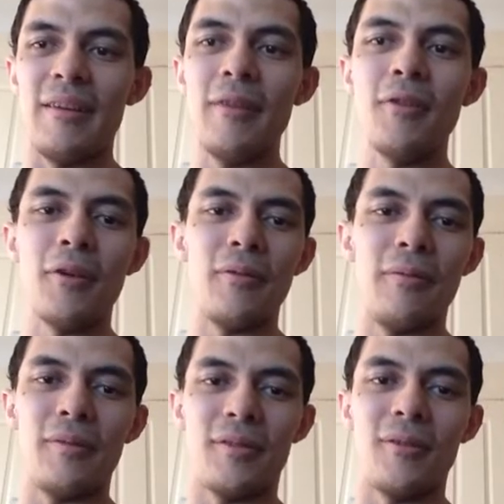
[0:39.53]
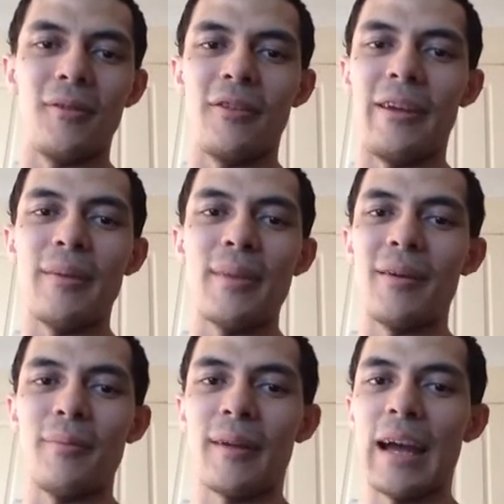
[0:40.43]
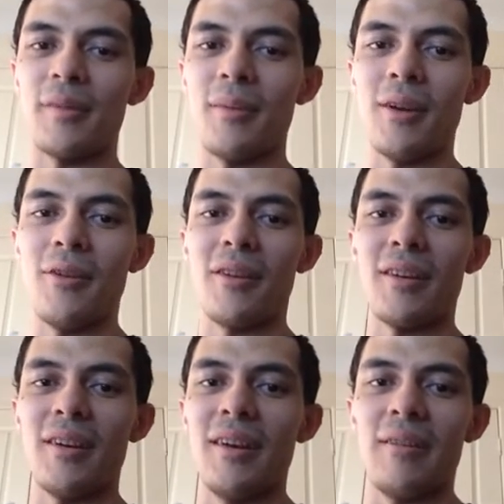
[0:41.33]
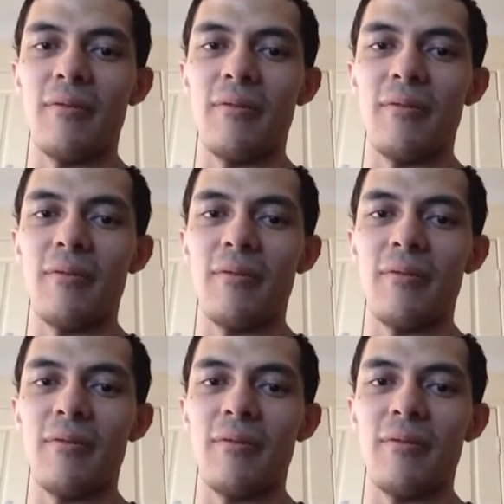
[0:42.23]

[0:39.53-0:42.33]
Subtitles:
you know the story about Captain America.